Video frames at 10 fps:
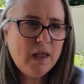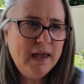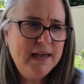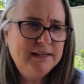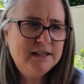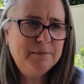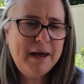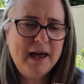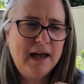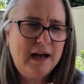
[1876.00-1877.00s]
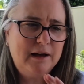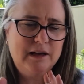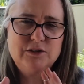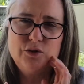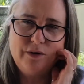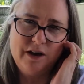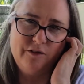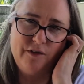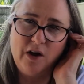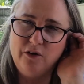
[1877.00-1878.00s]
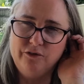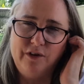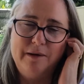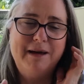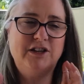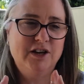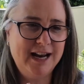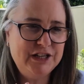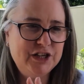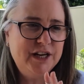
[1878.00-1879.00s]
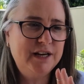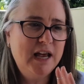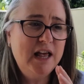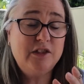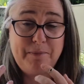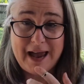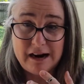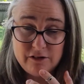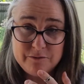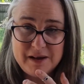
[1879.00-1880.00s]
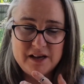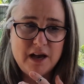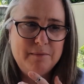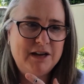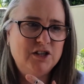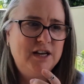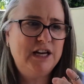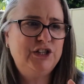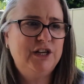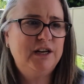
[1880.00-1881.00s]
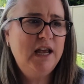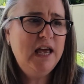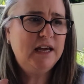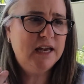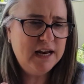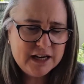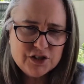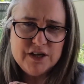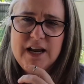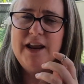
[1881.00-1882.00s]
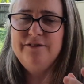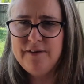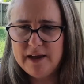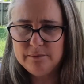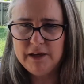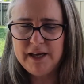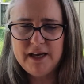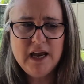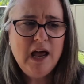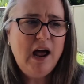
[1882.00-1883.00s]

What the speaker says: is a story of imagination, the power of imagination, connection, and family.